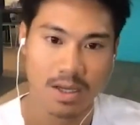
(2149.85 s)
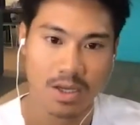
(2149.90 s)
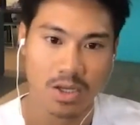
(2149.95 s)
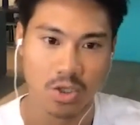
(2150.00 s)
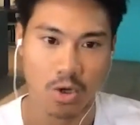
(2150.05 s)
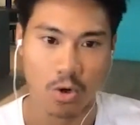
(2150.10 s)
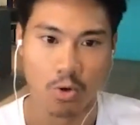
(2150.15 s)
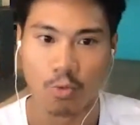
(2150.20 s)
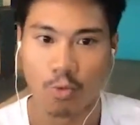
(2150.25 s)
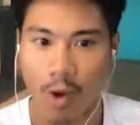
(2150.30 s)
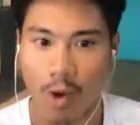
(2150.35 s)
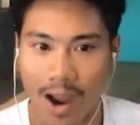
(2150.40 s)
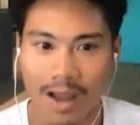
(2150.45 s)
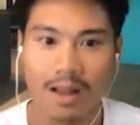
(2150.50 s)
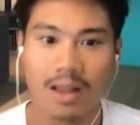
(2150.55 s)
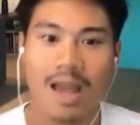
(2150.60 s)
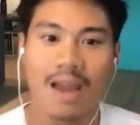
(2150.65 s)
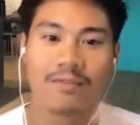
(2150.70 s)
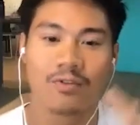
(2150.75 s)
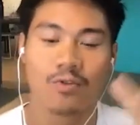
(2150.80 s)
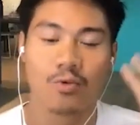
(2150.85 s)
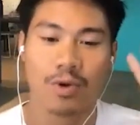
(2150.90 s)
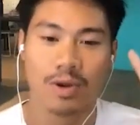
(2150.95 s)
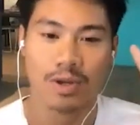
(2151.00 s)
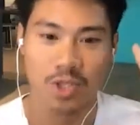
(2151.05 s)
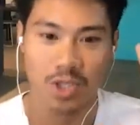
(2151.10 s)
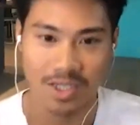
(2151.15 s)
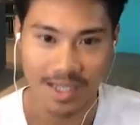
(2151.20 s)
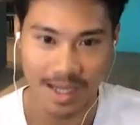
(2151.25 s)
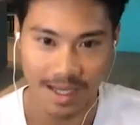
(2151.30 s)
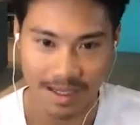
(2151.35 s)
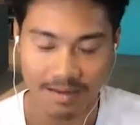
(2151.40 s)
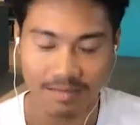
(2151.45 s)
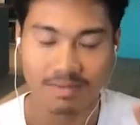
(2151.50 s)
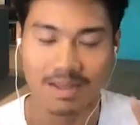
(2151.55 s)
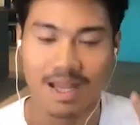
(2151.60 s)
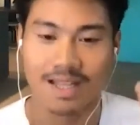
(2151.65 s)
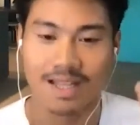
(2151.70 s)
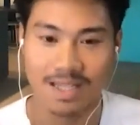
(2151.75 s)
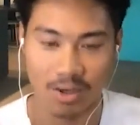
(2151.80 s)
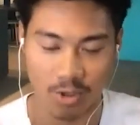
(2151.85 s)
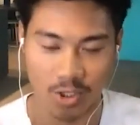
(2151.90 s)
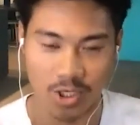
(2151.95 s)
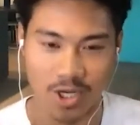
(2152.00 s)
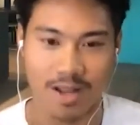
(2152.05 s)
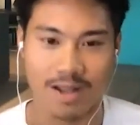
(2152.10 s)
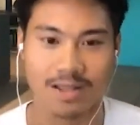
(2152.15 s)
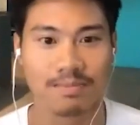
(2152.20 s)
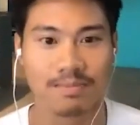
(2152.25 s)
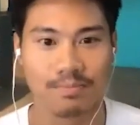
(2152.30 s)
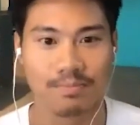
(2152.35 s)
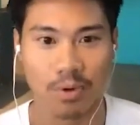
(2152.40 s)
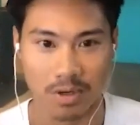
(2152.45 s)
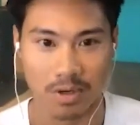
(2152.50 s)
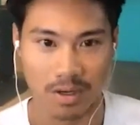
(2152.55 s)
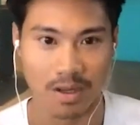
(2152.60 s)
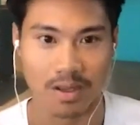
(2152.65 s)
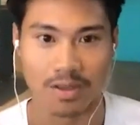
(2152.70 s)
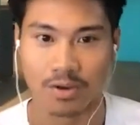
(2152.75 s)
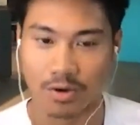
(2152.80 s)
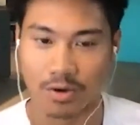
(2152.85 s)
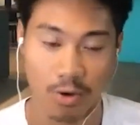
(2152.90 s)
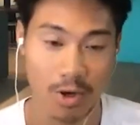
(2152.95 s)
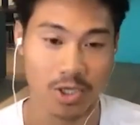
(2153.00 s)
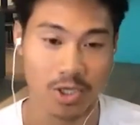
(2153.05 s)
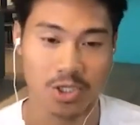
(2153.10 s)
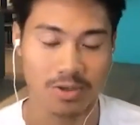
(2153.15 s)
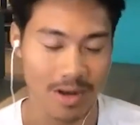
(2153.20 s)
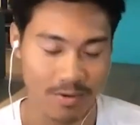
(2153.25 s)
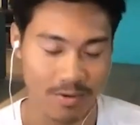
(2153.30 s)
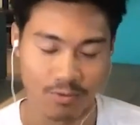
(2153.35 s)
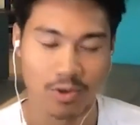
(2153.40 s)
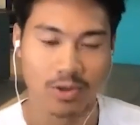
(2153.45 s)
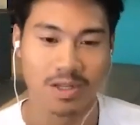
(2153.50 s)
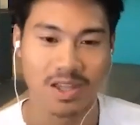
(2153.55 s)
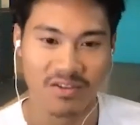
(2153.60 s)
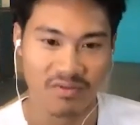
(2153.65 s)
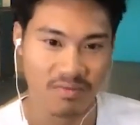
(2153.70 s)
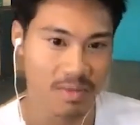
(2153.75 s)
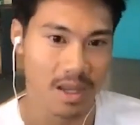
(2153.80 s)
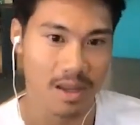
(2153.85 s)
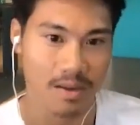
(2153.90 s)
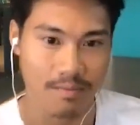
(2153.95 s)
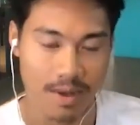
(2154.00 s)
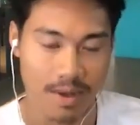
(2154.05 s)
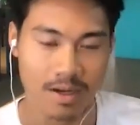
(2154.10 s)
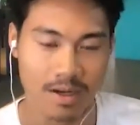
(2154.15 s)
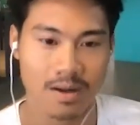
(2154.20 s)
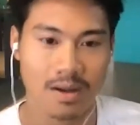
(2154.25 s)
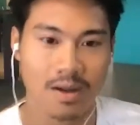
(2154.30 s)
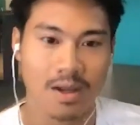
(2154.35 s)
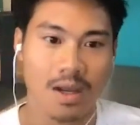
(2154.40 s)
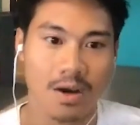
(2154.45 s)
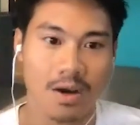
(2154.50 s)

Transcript: So while everyone just like gets their chance to put the question, and we'll give them like a minute,